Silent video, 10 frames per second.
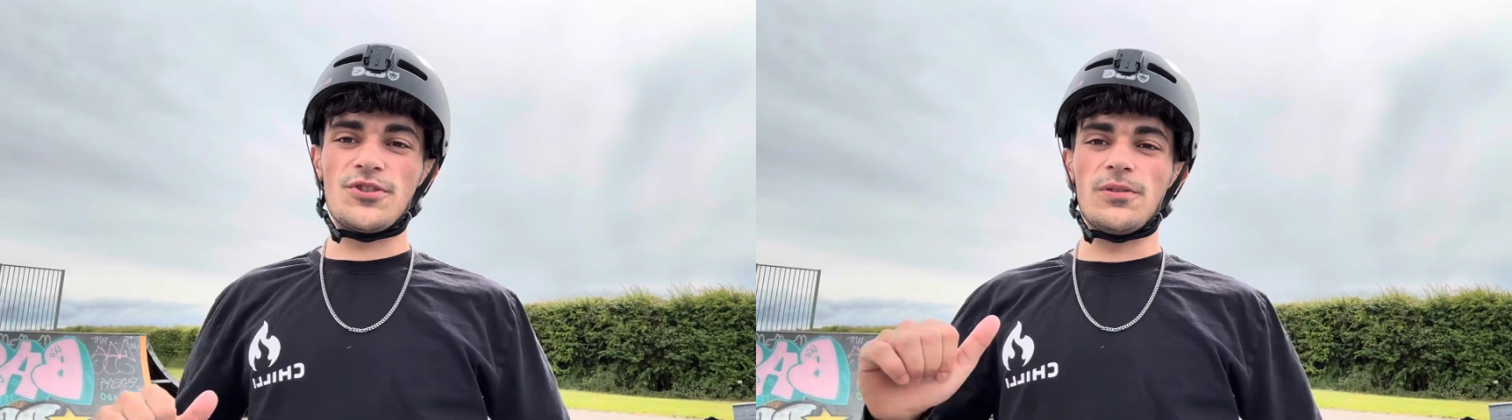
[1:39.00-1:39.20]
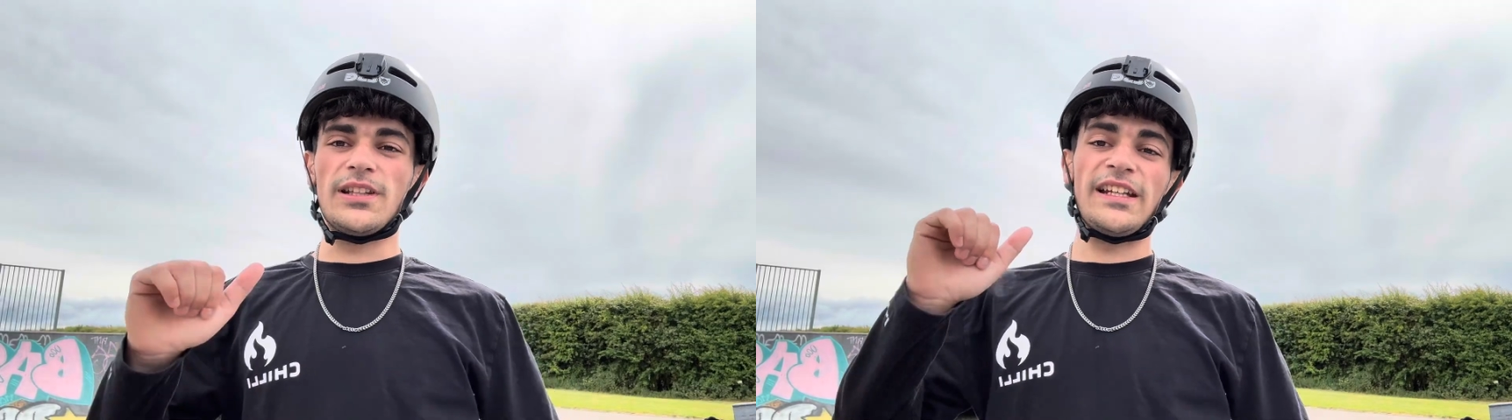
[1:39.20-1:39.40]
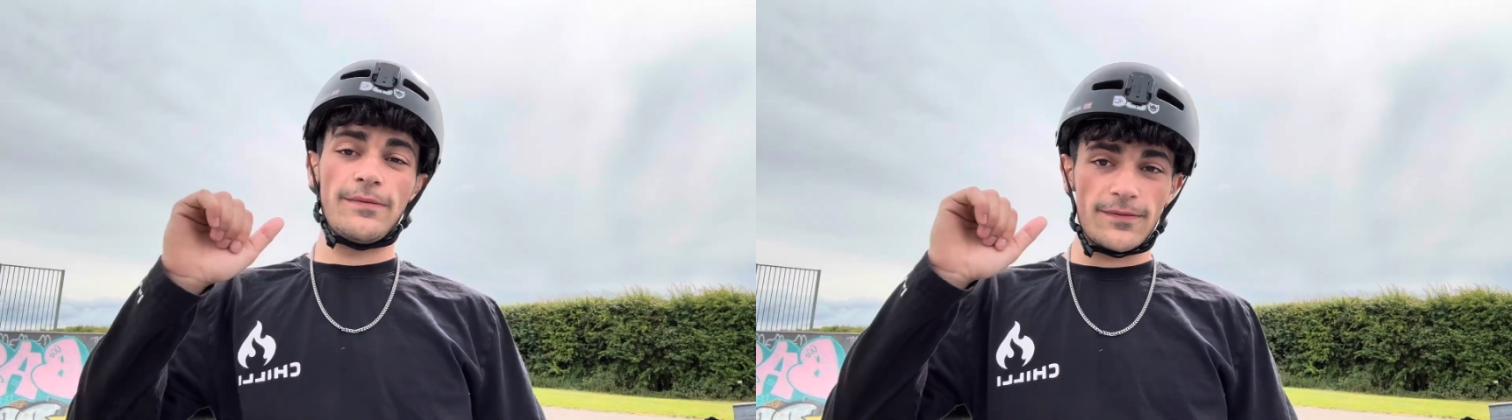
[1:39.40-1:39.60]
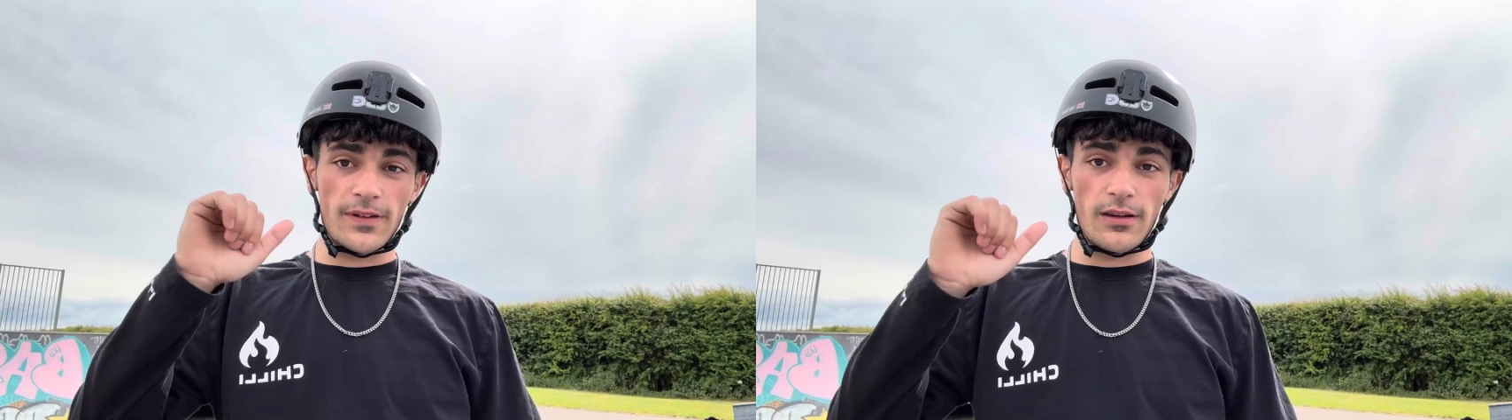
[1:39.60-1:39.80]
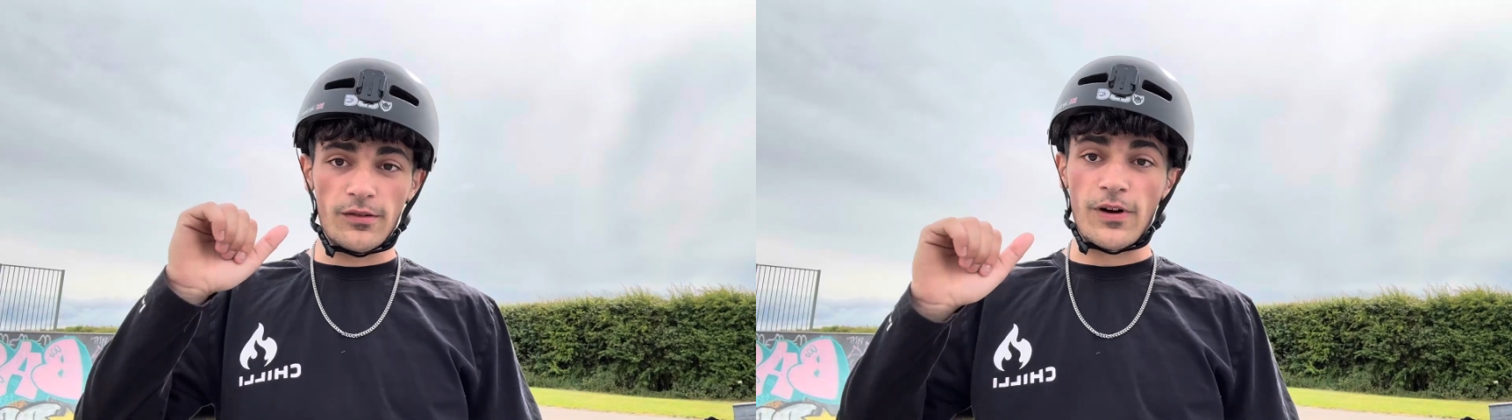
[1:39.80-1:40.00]
you leave
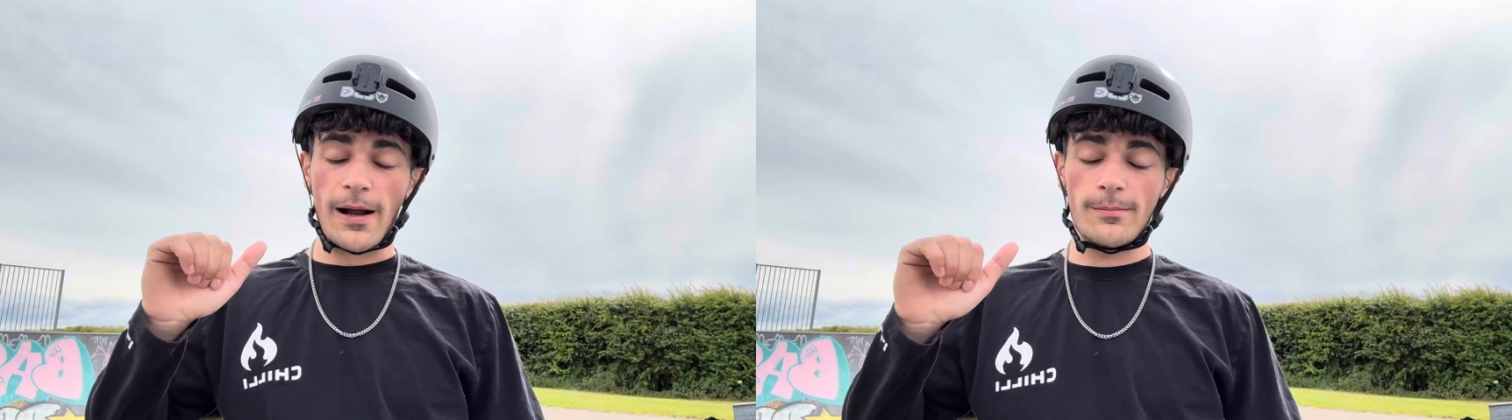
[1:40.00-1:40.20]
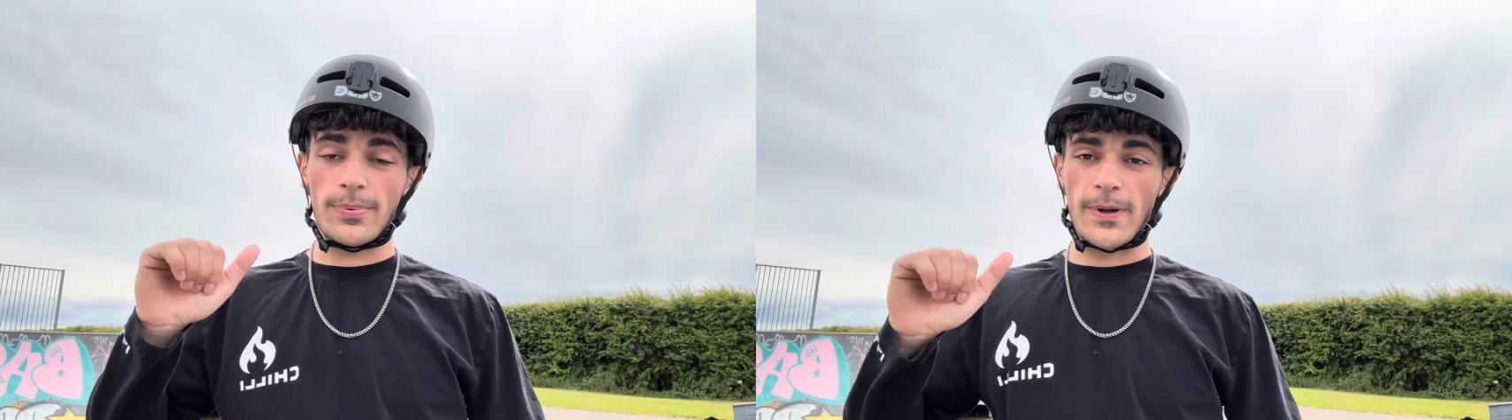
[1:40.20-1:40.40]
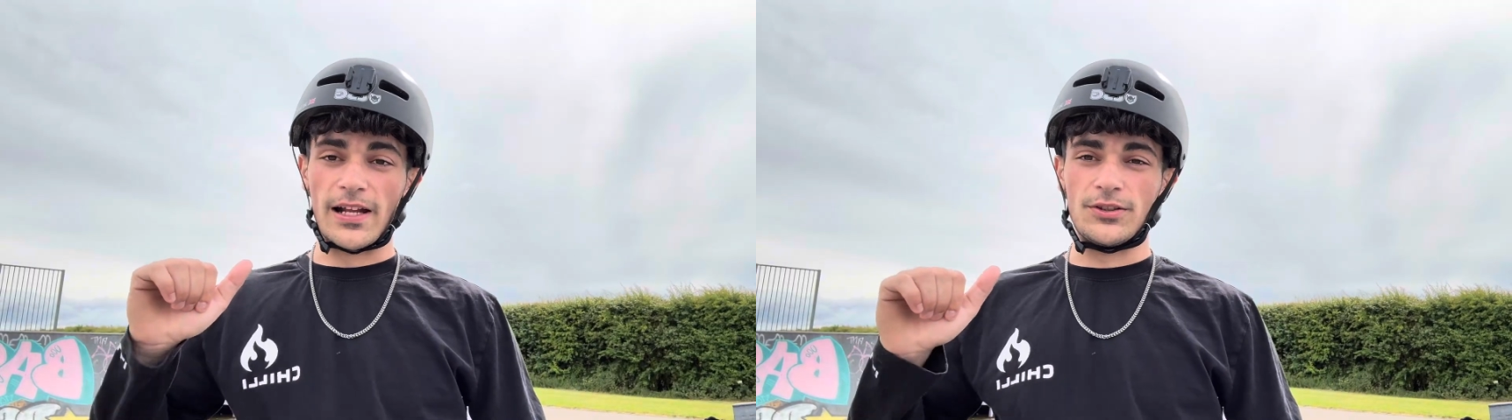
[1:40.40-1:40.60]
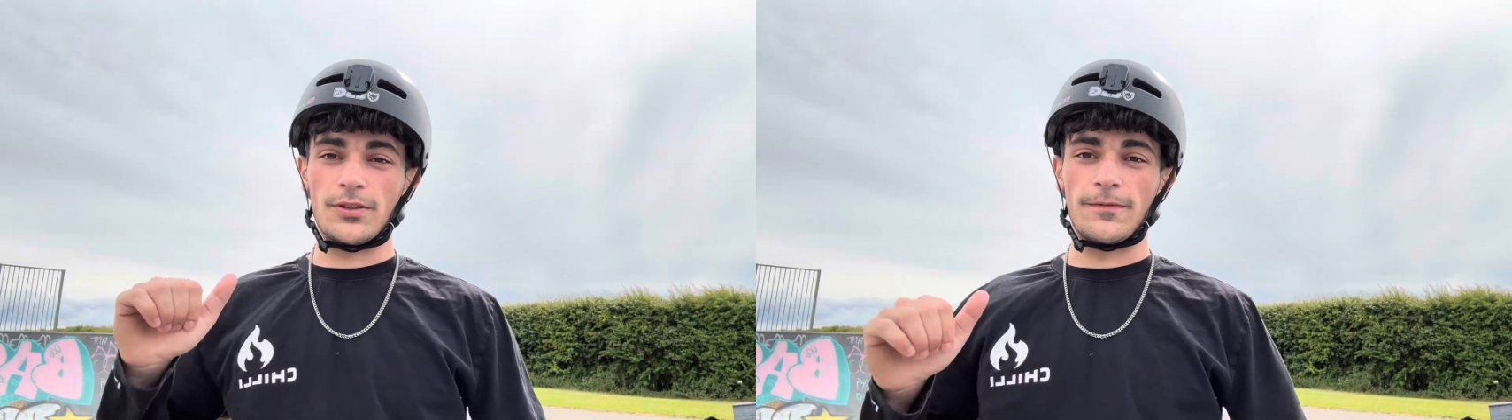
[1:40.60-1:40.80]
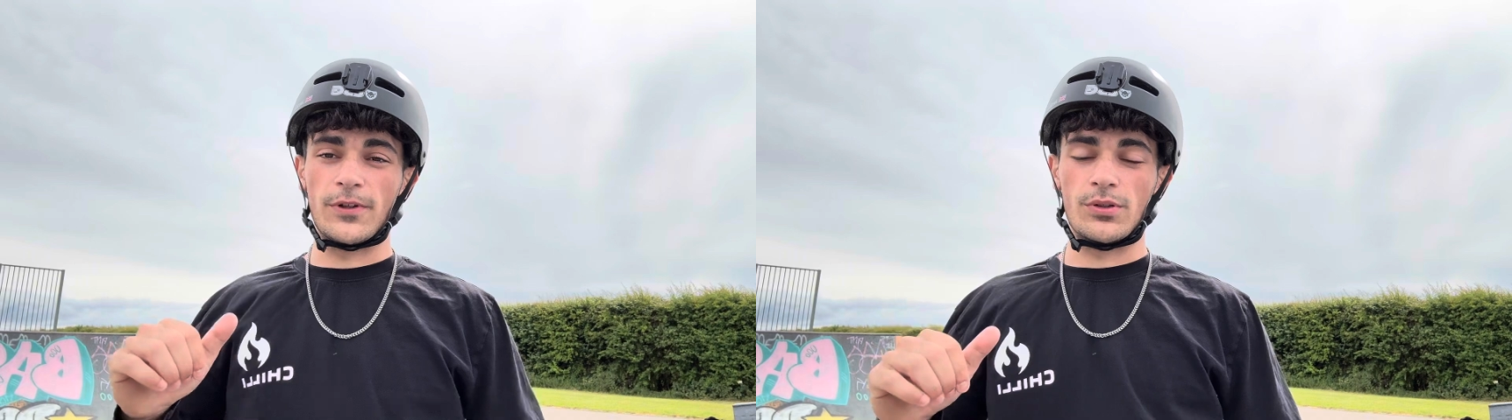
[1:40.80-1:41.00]
the ramp and you
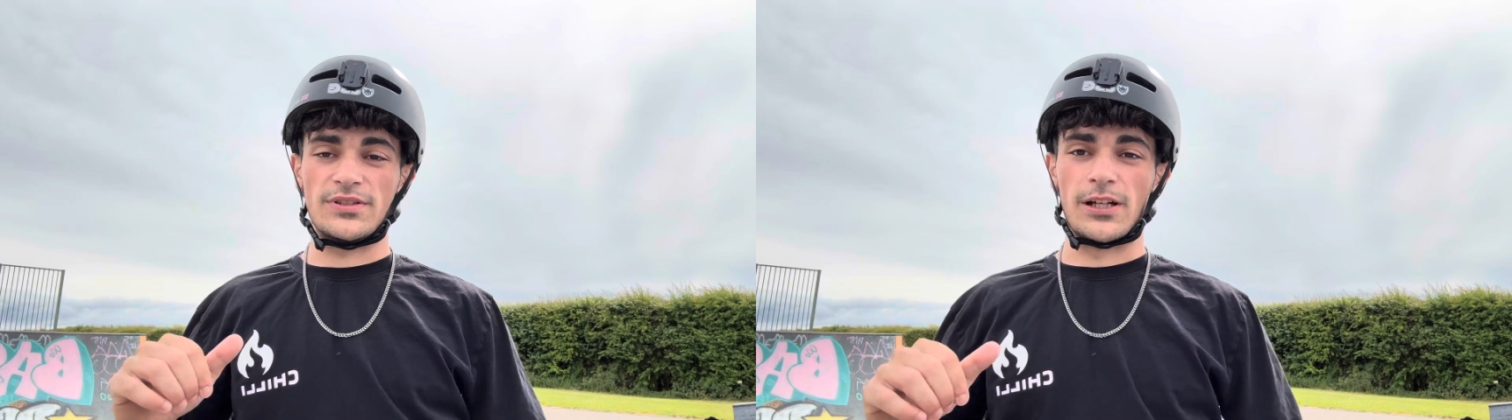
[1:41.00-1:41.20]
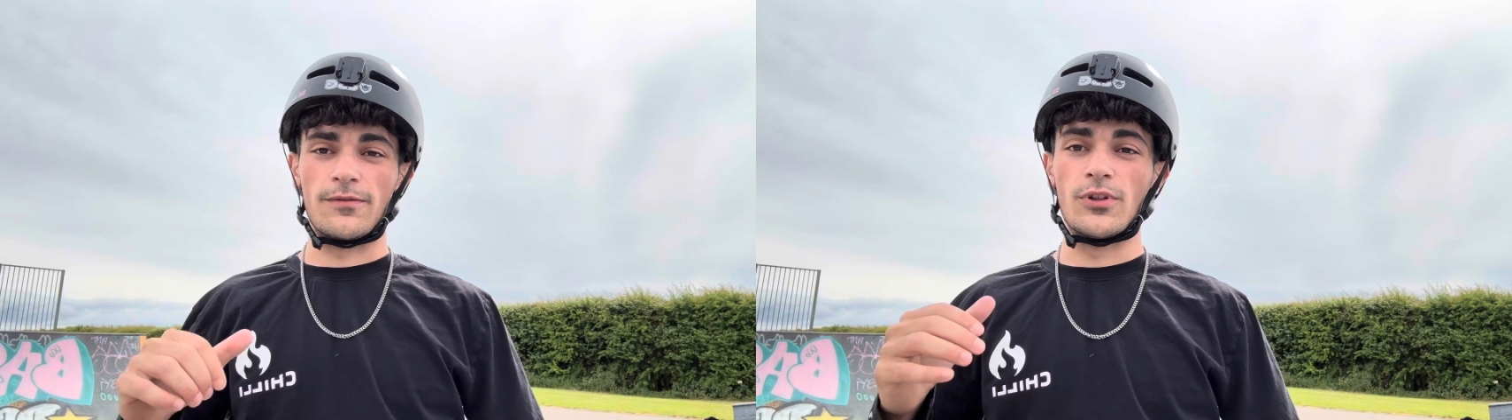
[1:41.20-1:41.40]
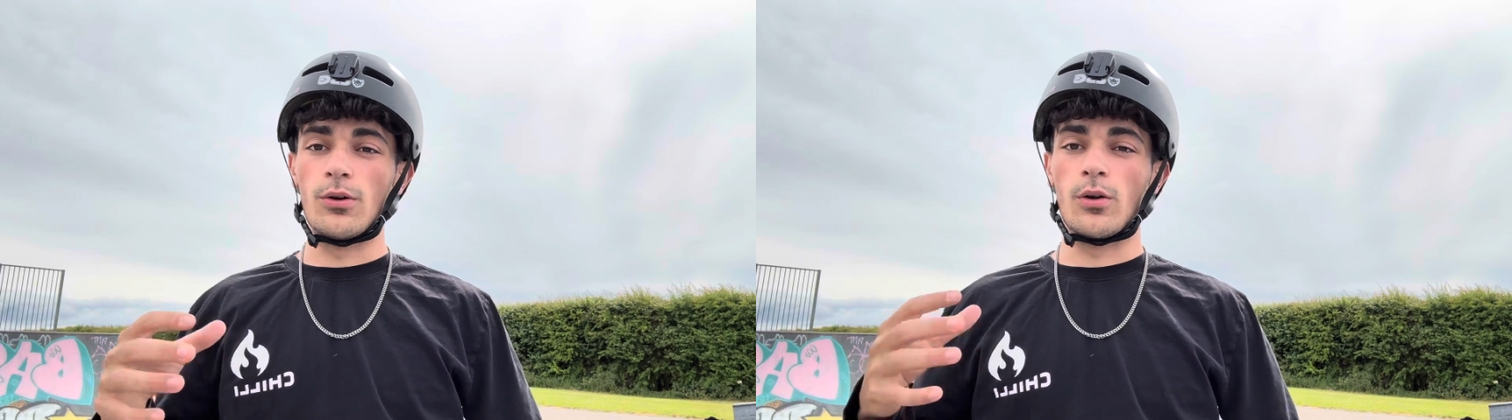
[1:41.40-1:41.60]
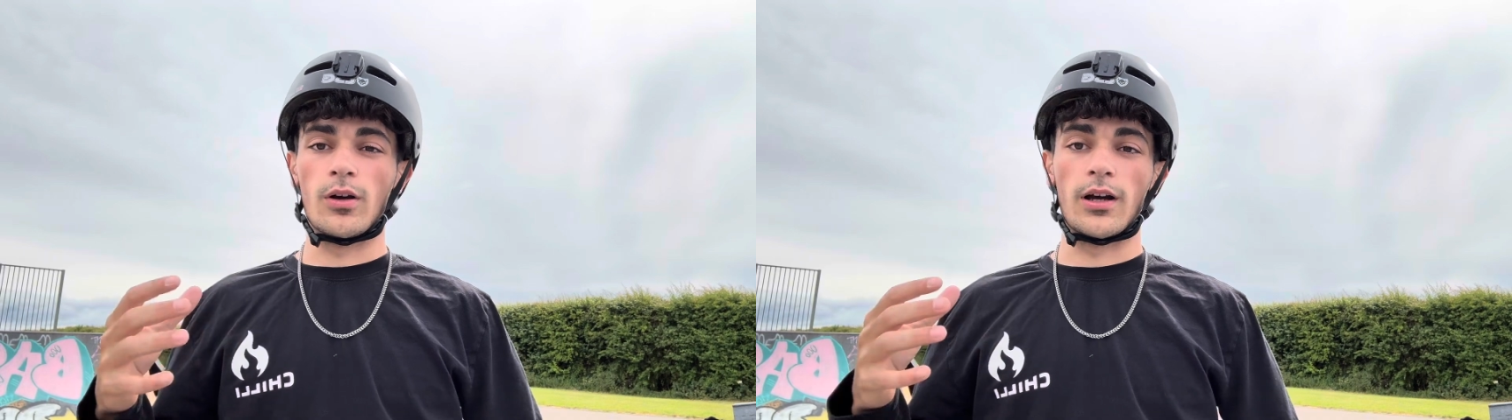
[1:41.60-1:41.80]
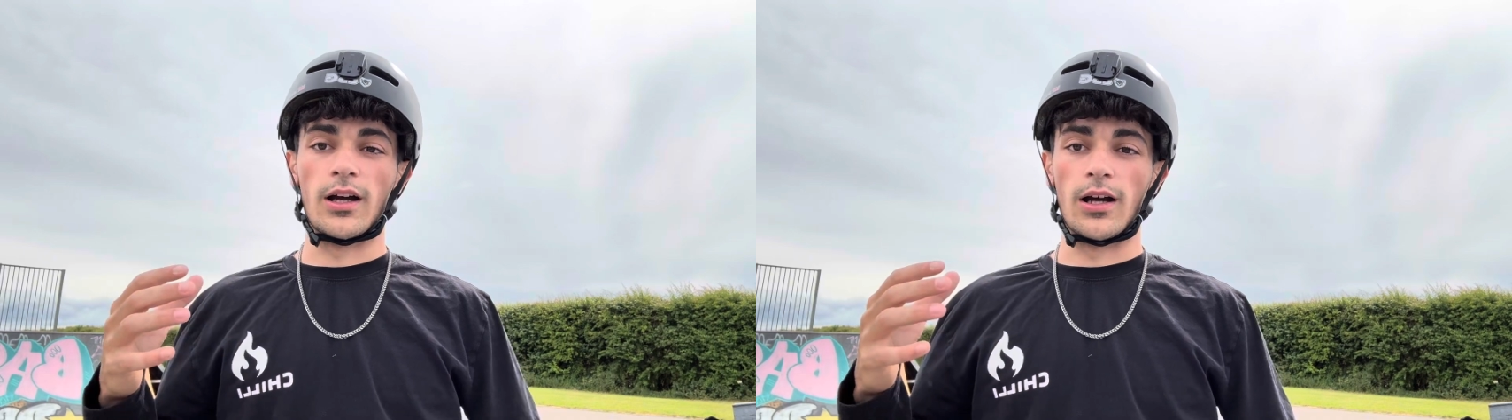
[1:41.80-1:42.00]
can feel yourself no
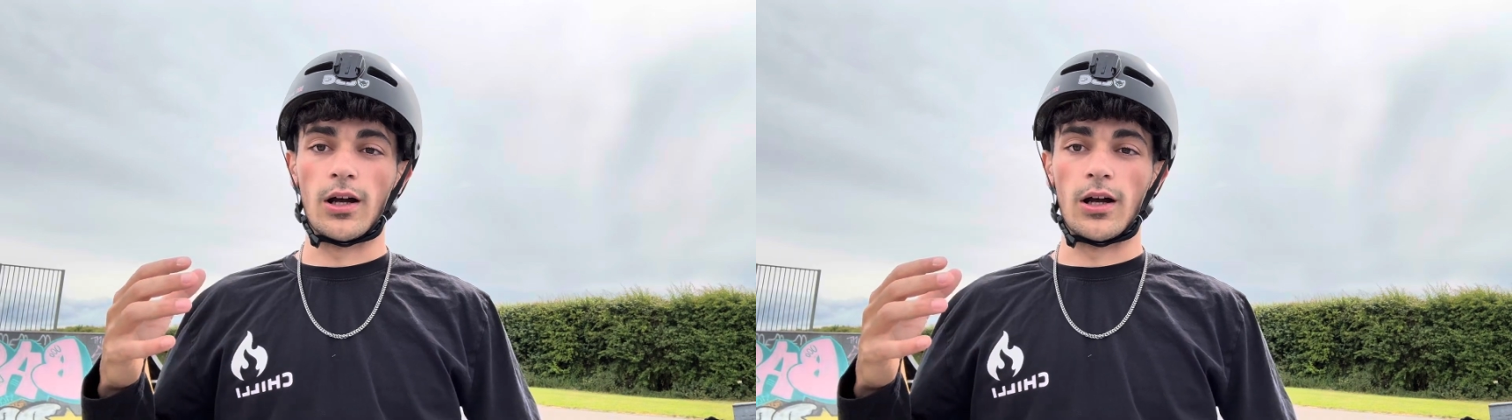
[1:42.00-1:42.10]
longer